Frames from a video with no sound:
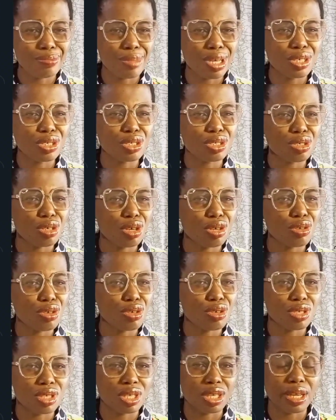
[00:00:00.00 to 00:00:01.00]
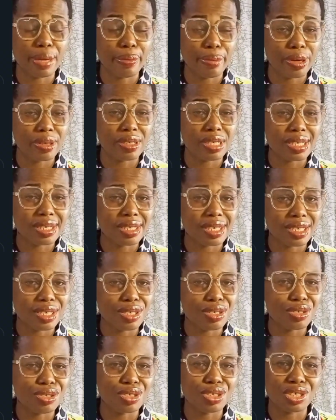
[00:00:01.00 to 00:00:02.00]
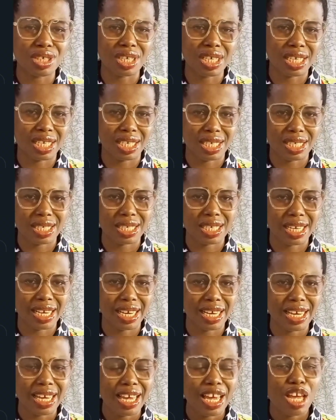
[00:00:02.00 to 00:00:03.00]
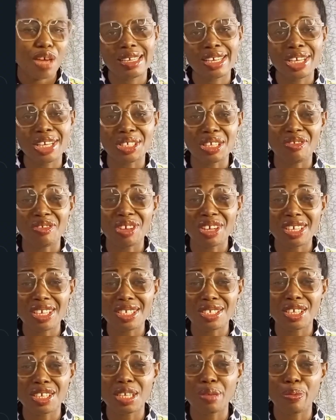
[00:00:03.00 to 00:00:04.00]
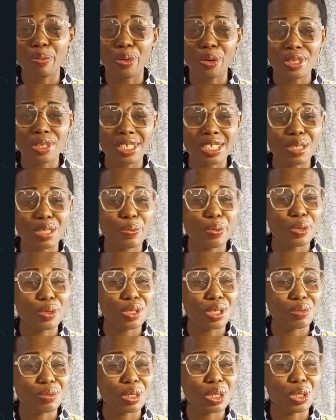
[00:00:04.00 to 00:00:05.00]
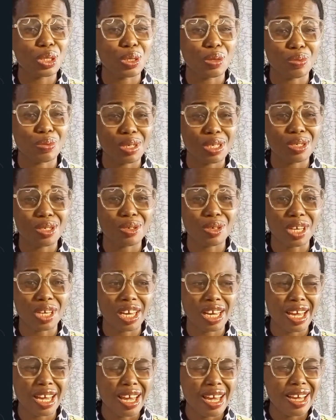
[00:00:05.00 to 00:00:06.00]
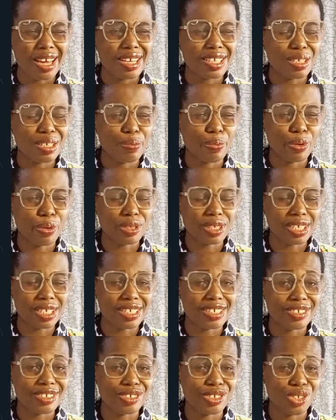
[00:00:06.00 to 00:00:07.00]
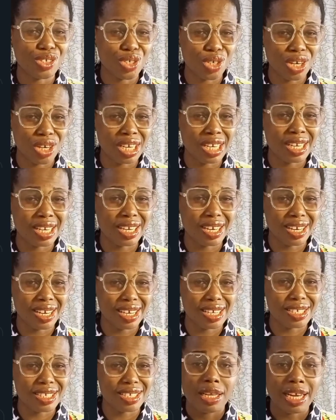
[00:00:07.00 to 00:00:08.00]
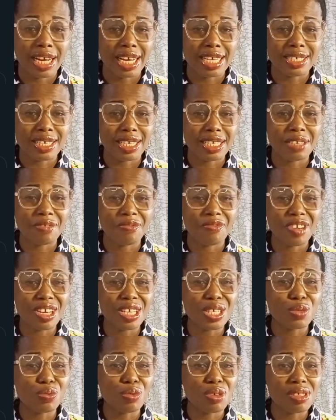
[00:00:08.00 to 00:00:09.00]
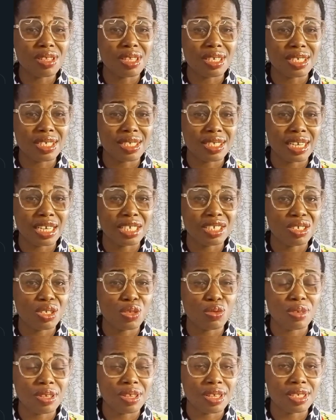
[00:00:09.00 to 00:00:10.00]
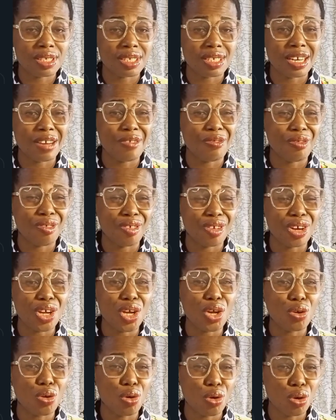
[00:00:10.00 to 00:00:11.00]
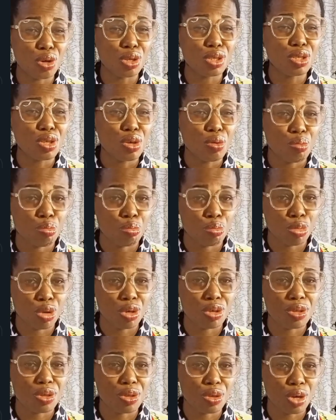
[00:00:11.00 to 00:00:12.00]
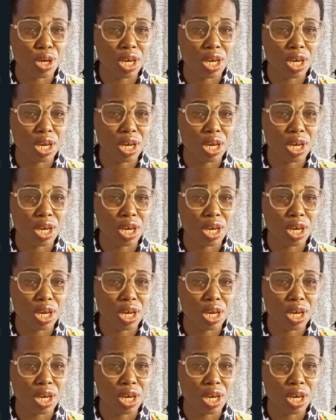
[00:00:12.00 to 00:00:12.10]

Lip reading: I'd make sure you use the number on the screen to join us. Okay, because we're focusing on important posting topics. Okay, it's important to join us. Like I said, the fee is 1,000 naira, just 1,000 naira for the whole month.